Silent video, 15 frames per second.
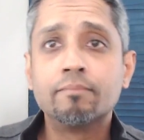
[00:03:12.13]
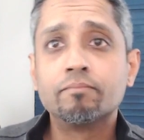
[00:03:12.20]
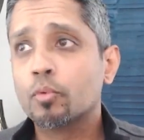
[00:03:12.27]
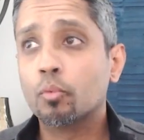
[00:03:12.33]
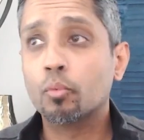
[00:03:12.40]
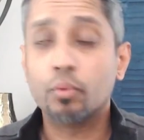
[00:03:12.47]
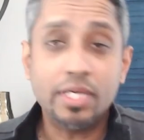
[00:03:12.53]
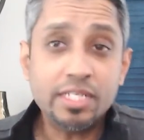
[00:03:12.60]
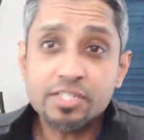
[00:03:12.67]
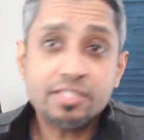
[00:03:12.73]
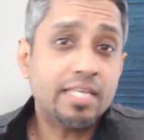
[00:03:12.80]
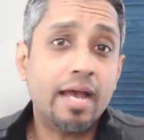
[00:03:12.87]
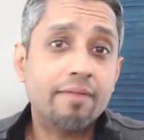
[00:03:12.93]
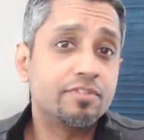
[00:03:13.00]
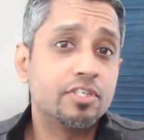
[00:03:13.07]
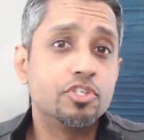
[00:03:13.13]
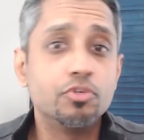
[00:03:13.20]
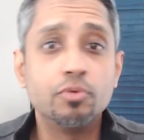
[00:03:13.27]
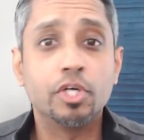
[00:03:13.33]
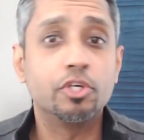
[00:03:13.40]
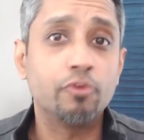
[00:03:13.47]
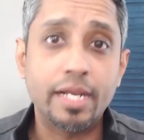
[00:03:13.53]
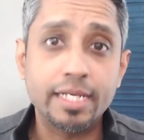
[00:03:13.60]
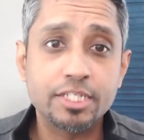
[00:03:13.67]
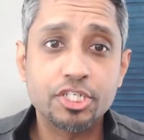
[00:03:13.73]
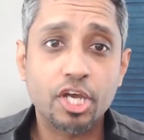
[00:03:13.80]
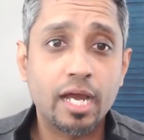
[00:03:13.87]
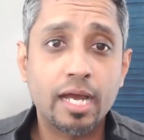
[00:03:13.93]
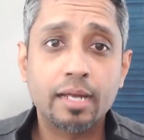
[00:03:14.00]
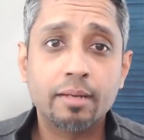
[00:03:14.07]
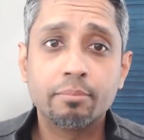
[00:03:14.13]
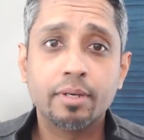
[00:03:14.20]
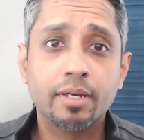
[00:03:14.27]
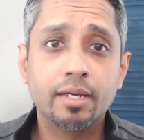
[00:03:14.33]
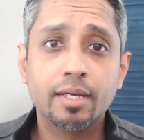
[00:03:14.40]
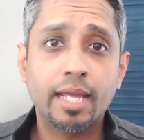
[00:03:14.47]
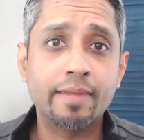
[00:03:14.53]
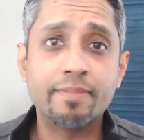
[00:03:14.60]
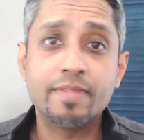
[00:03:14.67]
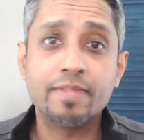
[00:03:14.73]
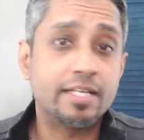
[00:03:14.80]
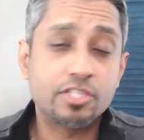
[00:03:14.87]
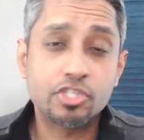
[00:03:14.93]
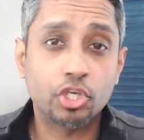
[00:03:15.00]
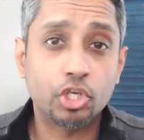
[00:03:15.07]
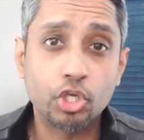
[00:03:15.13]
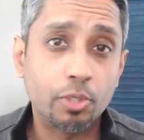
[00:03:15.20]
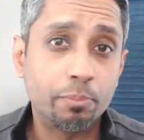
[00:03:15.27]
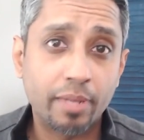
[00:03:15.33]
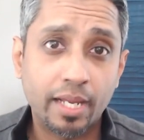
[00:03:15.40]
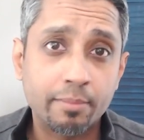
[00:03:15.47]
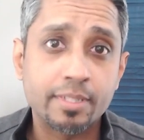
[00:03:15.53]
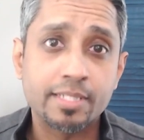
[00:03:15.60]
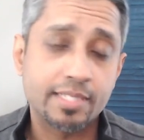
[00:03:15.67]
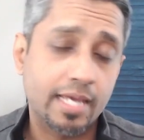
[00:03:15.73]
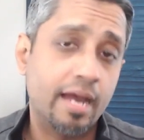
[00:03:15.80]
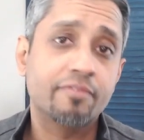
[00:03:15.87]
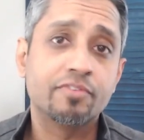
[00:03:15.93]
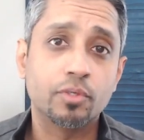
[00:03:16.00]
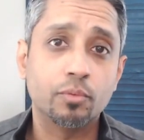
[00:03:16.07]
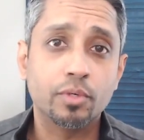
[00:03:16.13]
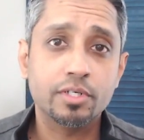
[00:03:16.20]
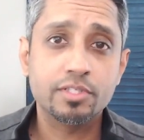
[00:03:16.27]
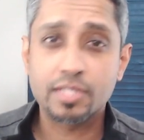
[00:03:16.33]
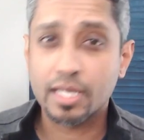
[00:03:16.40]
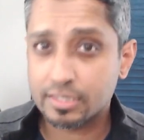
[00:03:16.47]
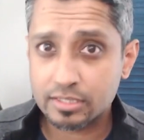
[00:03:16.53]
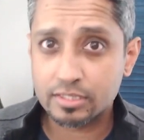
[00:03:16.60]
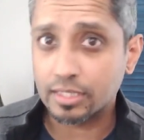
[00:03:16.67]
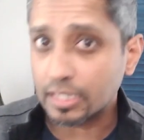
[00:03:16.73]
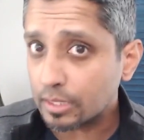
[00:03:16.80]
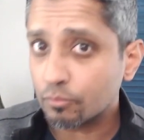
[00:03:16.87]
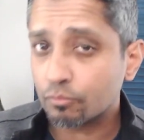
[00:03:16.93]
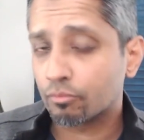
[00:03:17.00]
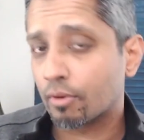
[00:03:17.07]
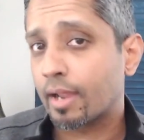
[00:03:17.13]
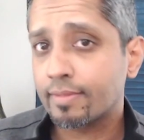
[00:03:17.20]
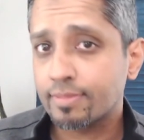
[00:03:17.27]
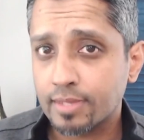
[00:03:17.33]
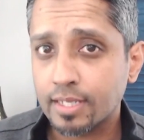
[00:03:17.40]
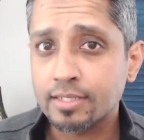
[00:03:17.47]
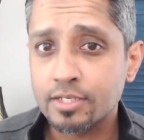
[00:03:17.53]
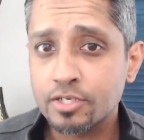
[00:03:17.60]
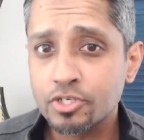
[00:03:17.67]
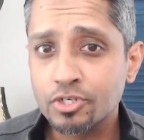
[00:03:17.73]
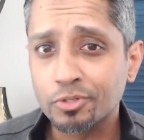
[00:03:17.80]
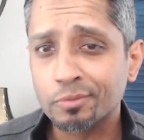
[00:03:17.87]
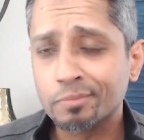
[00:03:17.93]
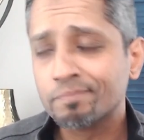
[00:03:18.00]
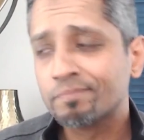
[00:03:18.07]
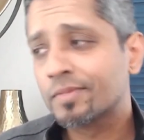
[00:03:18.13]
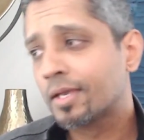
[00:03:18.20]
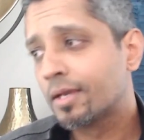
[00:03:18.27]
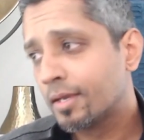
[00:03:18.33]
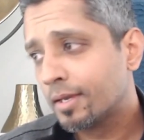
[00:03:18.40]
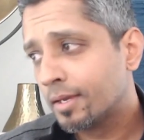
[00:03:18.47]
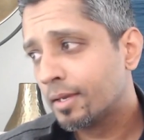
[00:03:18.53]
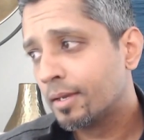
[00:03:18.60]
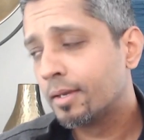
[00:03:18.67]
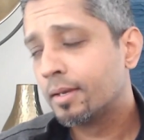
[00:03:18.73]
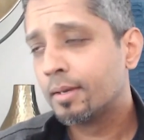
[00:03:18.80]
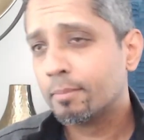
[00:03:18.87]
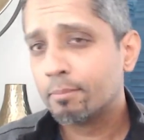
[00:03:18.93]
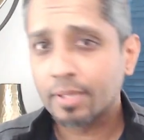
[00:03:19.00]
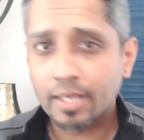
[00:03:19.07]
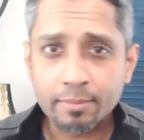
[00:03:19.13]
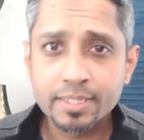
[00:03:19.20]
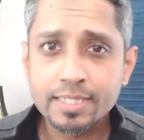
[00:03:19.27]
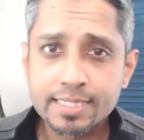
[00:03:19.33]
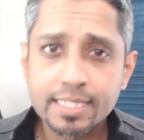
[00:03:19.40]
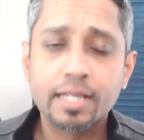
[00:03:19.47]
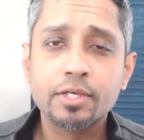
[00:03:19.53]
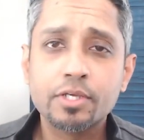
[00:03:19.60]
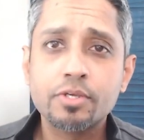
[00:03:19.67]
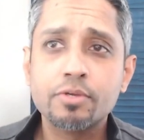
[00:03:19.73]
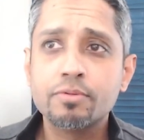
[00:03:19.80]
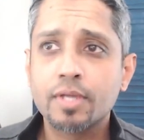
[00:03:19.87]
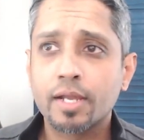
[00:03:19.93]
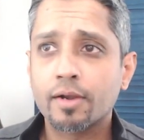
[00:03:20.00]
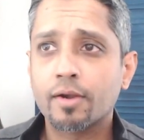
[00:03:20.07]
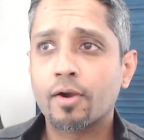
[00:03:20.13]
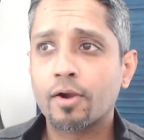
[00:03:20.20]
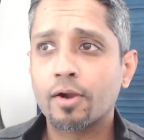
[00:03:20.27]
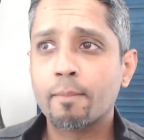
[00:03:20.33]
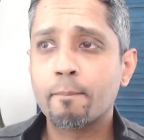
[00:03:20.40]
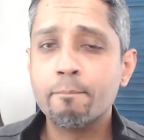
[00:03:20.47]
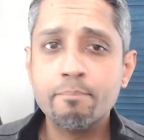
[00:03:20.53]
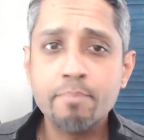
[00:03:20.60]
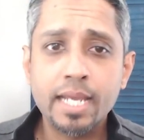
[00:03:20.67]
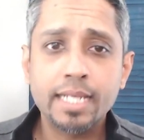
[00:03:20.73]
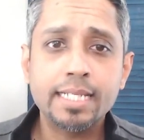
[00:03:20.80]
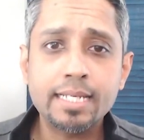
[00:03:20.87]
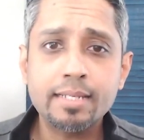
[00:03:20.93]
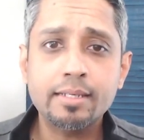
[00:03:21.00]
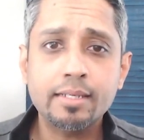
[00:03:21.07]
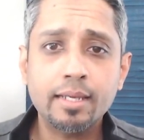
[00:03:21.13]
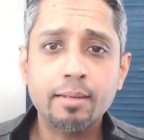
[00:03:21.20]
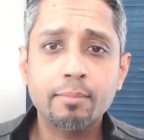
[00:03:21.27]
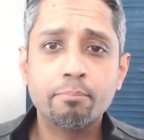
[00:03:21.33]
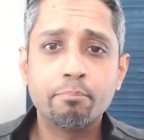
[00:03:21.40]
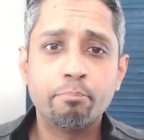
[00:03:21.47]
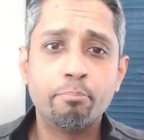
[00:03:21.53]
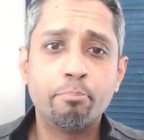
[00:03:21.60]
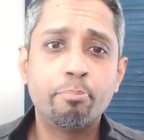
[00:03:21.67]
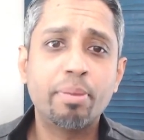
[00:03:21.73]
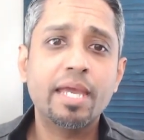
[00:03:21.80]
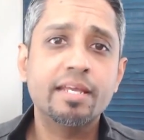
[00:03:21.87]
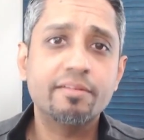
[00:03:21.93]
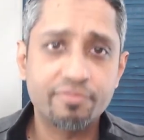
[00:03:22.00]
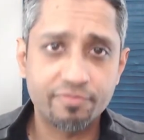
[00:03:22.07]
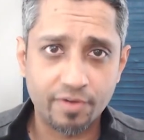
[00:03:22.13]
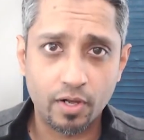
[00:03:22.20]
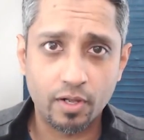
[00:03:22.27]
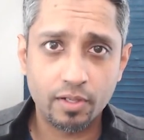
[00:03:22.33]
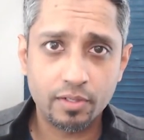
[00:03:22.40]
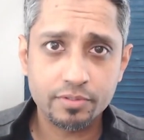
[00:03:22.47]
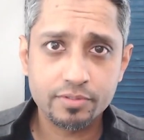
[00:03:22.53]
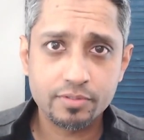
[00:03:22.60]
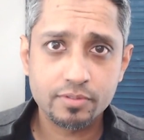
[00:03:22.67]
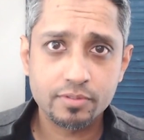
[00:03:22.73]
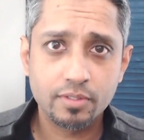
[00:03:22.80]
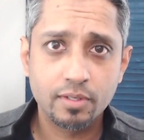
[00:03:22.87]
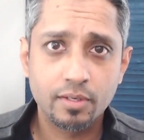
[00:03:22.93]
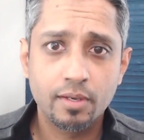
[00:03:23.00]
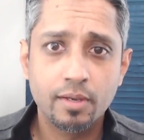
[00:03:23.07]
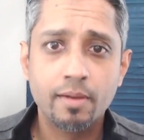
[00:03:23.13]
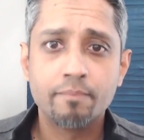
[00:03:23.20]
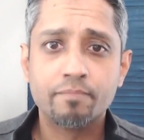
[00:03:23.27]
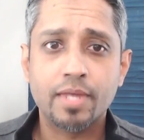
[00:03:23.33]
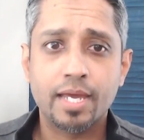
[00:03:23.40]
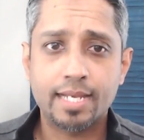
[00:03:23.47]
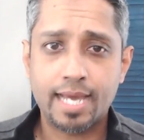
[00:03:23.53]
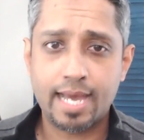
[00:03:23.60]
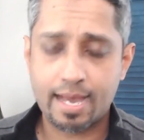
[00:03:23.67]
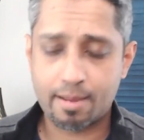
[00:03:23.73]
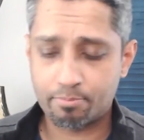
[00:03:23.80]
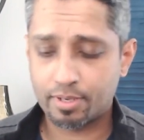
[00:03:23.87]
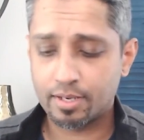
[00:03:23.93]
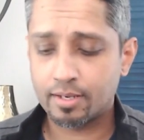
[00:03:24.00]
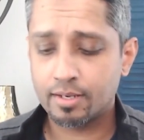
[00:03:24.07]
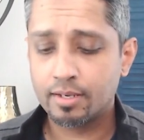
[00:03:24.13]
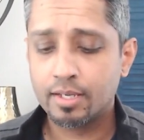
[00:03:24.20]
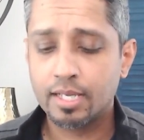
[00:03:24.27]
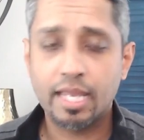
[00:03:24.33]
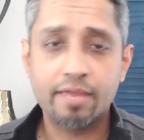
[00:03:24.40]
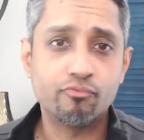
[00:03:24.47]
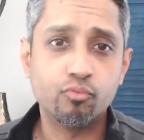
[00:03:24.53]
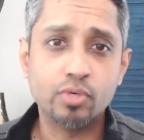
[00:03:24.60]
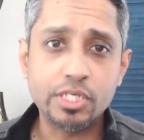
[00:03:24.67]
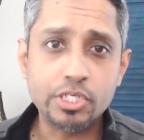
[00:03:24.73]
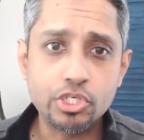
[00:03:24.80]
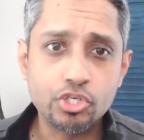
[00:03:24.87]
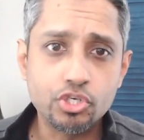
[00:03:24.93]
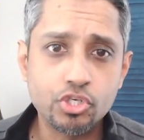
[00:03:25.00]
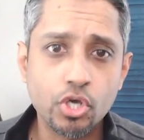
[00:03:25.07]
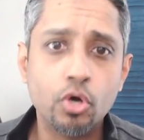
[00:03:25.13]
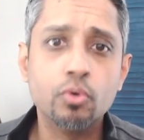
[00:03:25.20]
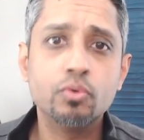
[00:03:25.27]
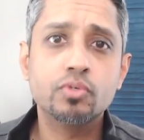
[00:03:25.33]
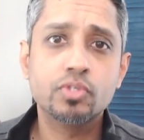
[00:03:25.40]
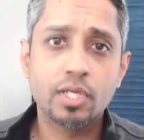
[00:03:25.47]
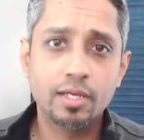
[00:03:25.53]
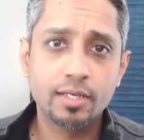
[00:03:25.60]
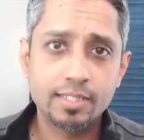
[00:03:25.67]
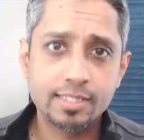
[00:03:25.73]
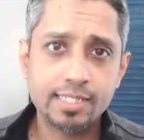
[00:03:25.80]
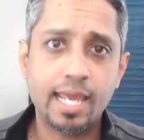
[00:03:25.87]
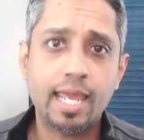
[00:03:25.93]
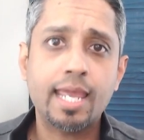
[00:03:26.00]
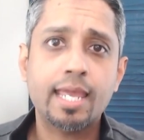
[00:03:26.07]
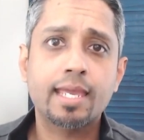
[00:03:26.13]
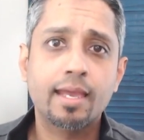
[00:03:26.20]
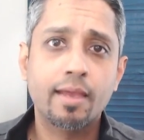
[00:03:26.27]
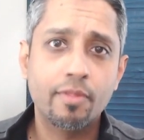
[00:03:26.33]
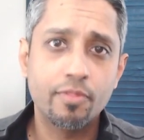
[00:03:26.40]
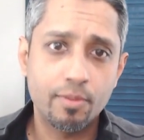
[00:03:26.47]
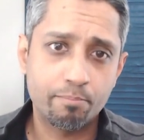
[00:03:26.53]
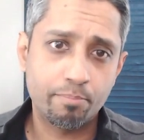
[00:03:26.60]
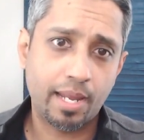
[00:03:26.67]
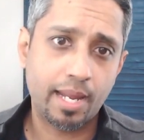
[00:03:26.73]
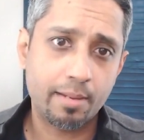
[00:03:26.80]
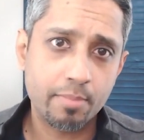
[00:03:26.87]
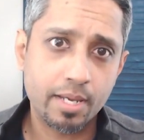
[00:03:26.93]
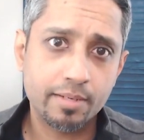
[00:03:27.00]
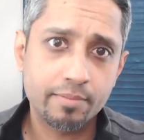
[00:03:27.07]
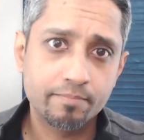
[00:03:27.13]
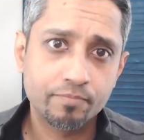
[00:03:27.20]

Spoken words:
we just have to do a great job and then secure payments afterwards. That's the right thing to do. But I want to tell you there are many pitfalls that happen if we don't take the payment.